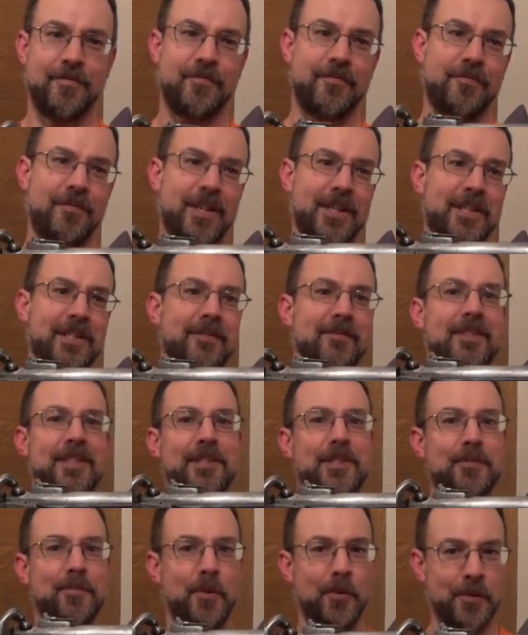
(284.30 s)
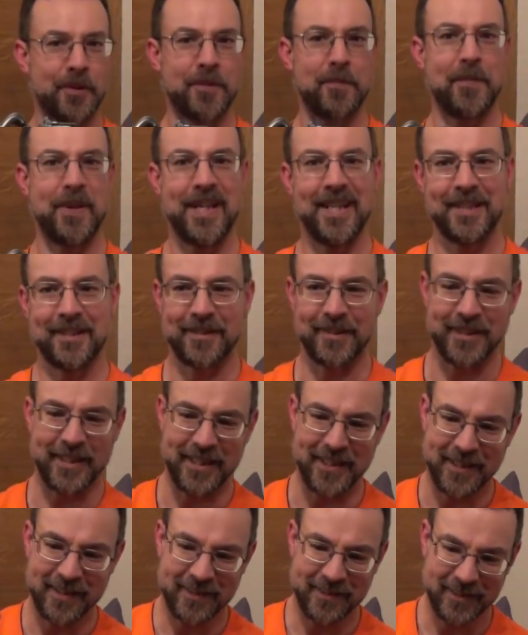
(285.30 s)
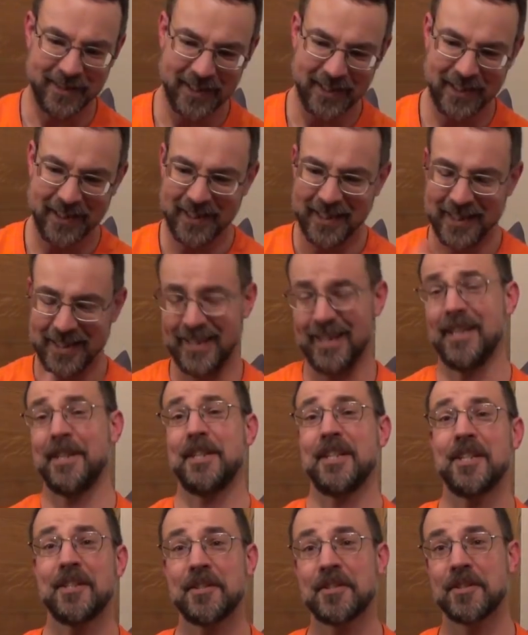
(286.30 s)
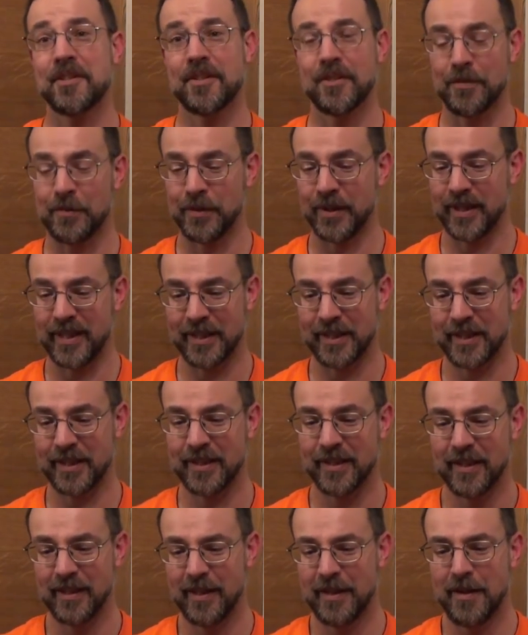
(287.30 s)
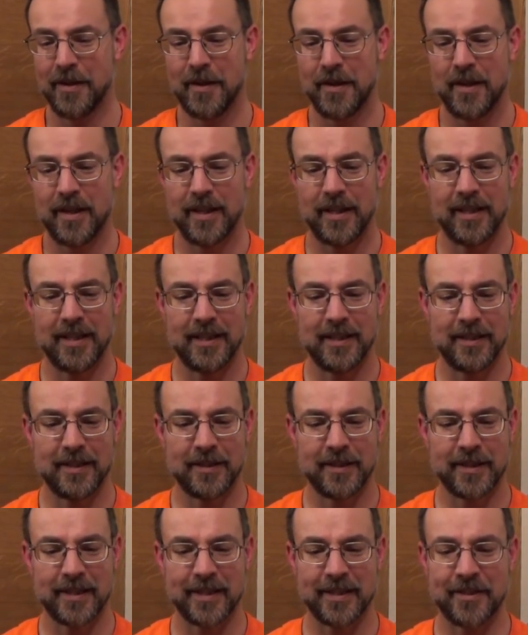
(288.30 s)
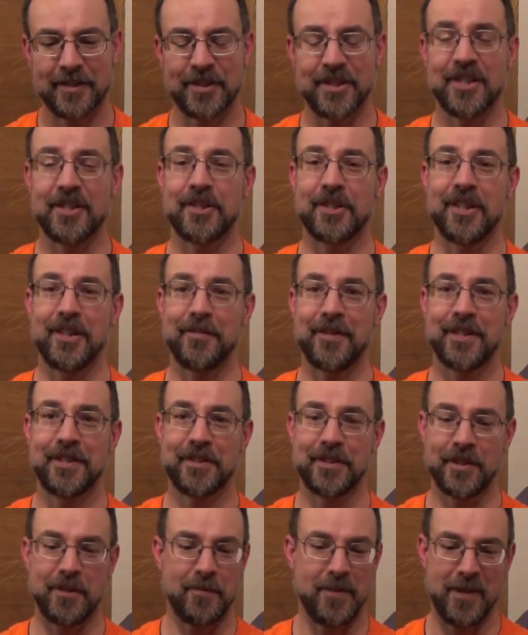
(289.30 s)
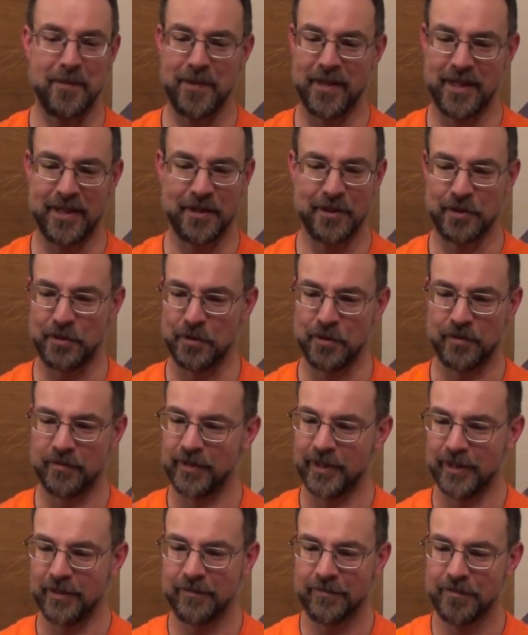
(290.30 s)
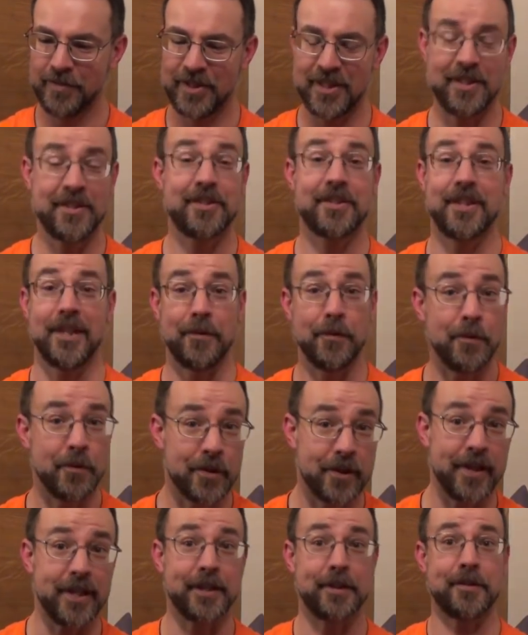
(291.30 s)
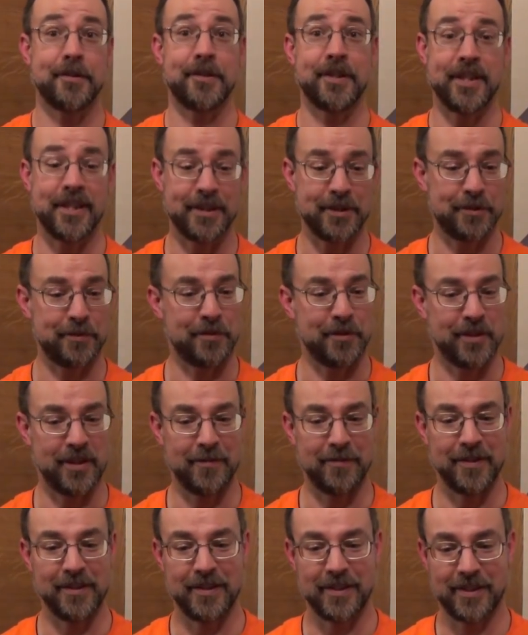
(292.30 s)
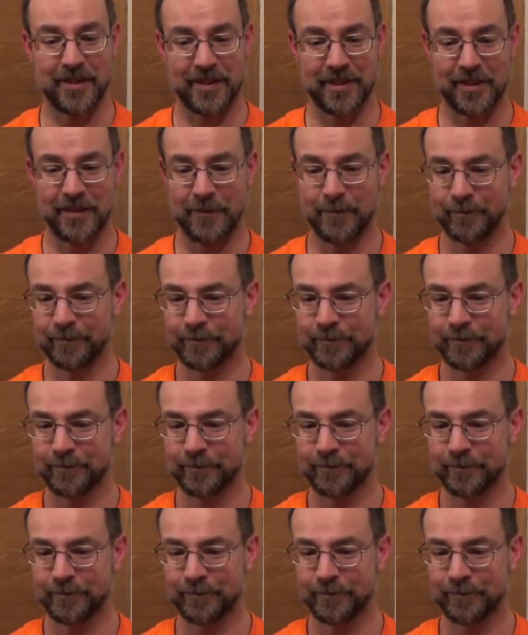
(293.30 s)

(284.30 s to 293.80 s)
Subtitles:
relatively small compared to the others, all the other guns in service. So maybe they just thought, since they're all going through the arsenal service,